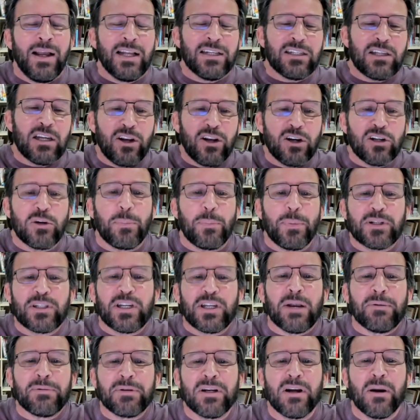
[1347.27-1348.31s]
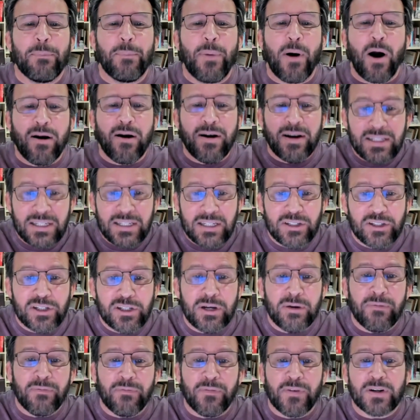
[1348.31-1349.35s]
so there's a perception of
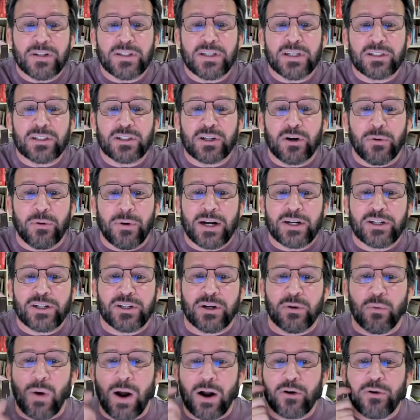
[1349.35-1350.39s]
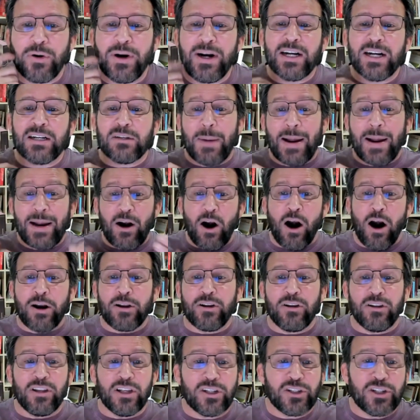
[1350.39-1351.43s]
partisanship versus correction. While critics might
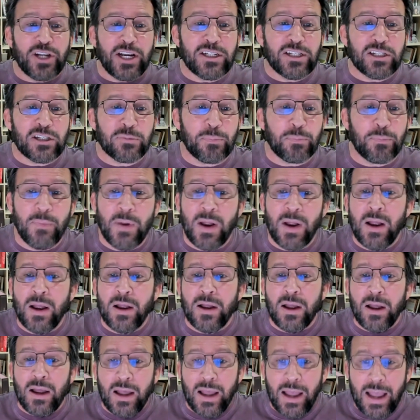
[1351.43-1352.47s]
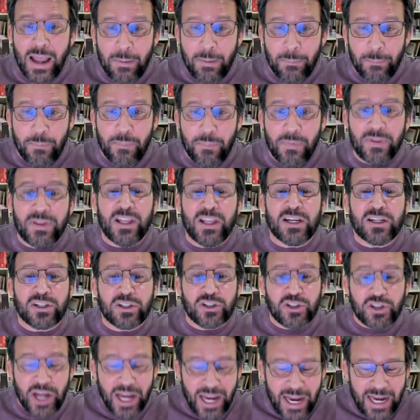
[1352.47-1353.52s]
argue this
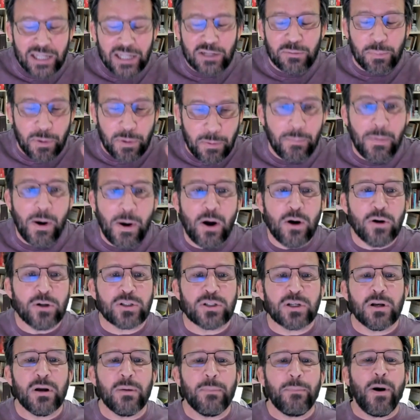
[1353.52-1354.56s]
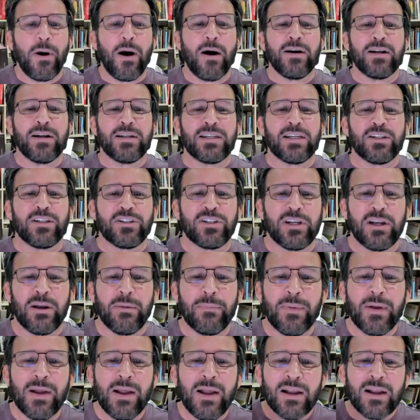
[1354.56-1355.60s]
change promotes
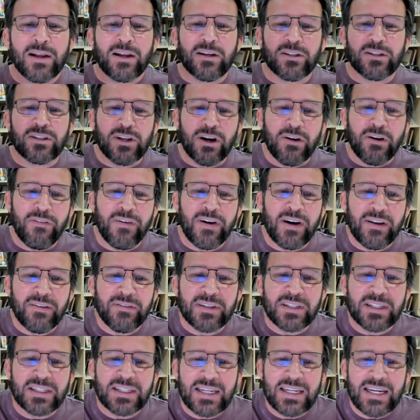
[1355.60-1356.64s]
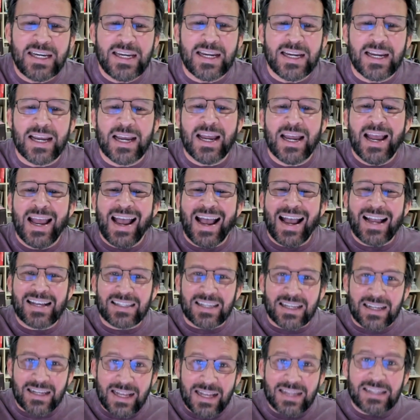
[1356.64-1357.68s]
partisanship, conservatives see it as
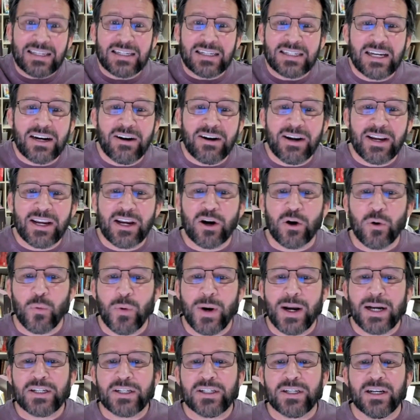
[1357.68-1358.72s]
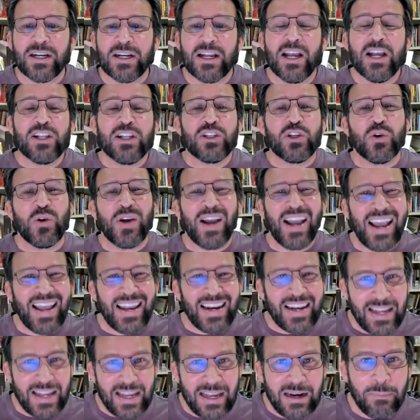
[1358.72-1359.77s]
a necessary correction to
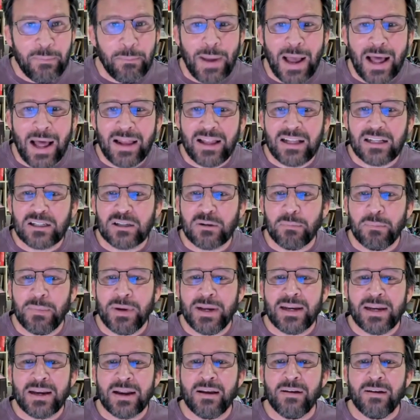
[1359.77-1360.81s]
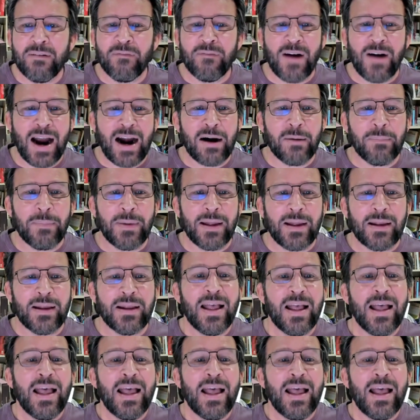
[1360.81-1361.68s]
an imbalanced media environment.